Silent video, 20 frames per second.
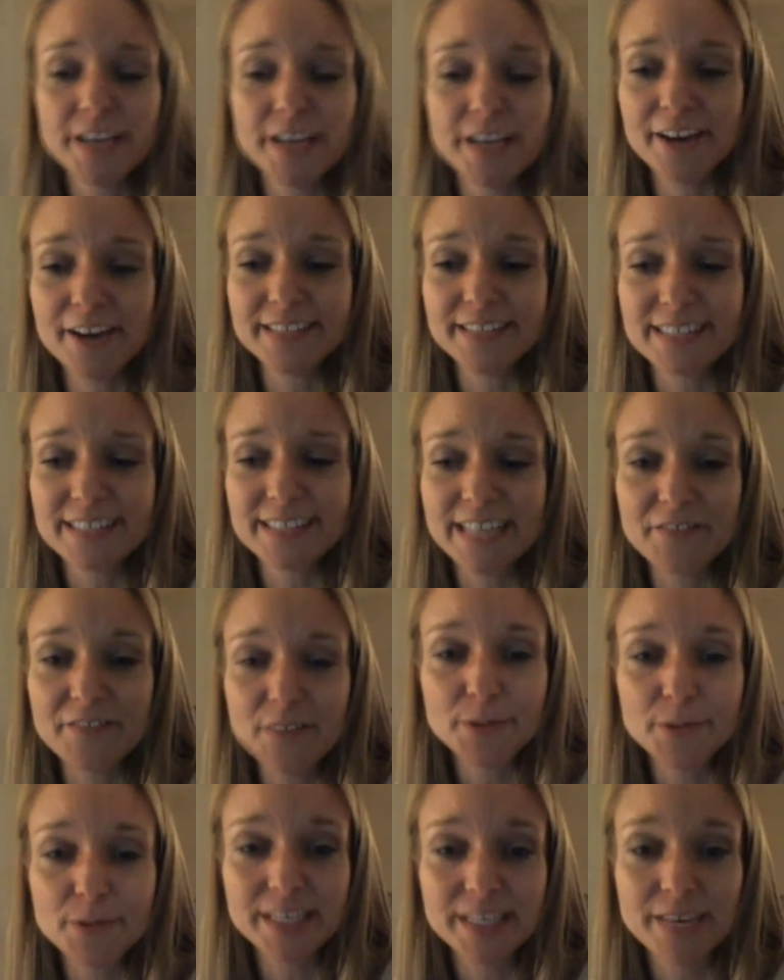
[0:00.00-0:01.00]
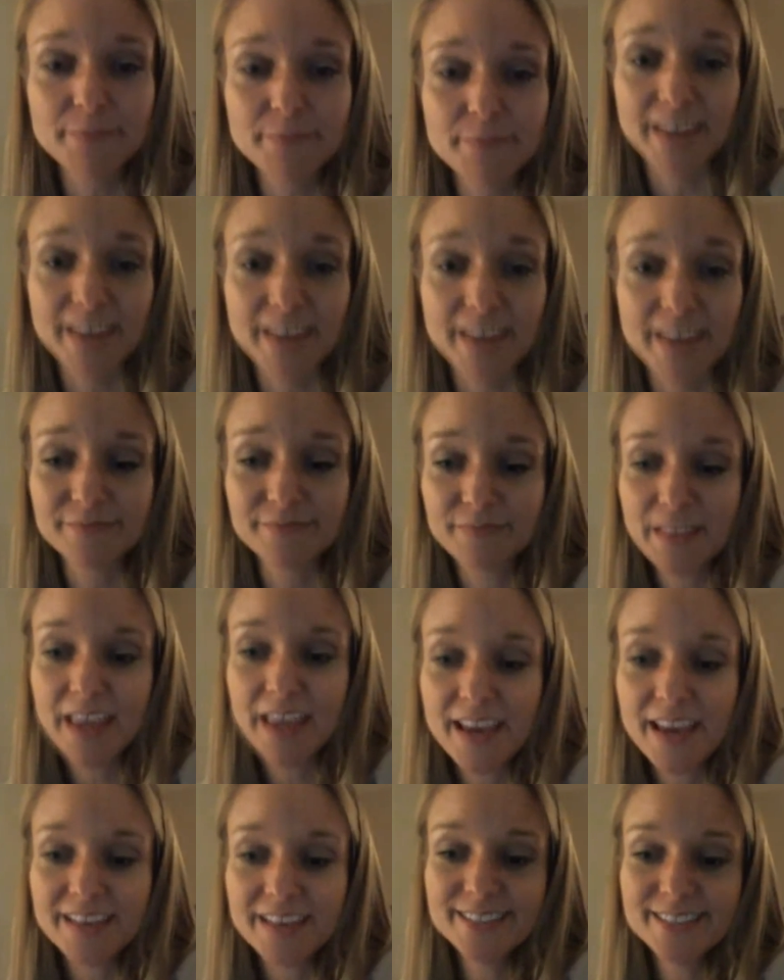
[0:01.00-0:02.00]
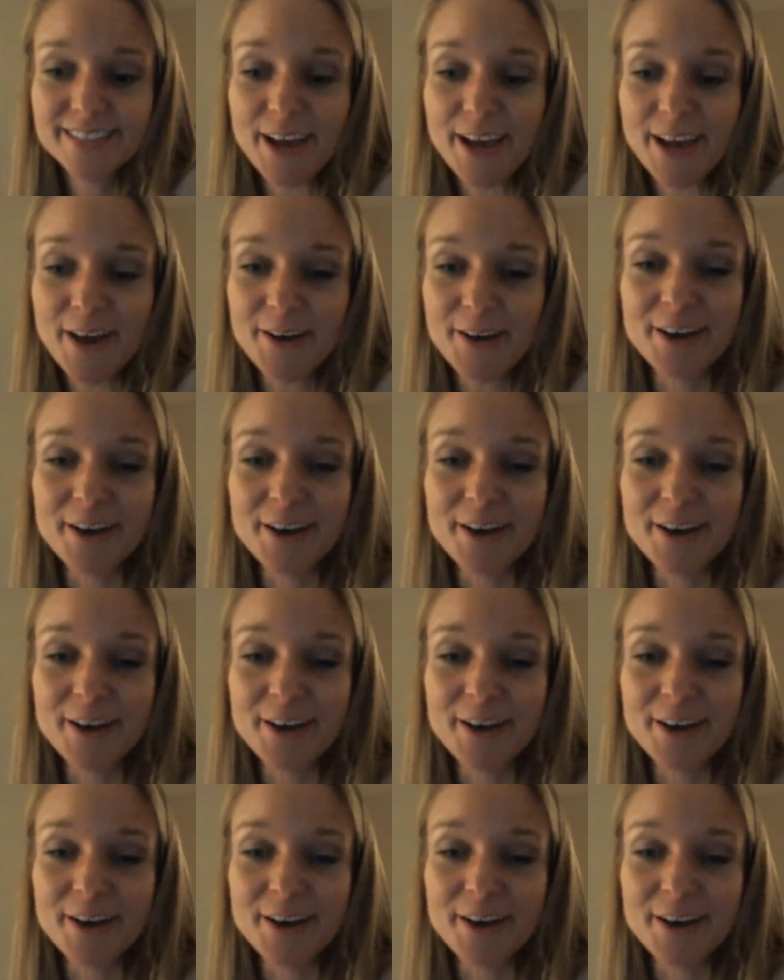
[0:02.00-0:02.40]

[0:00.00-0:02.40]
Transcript: account is 70% men. So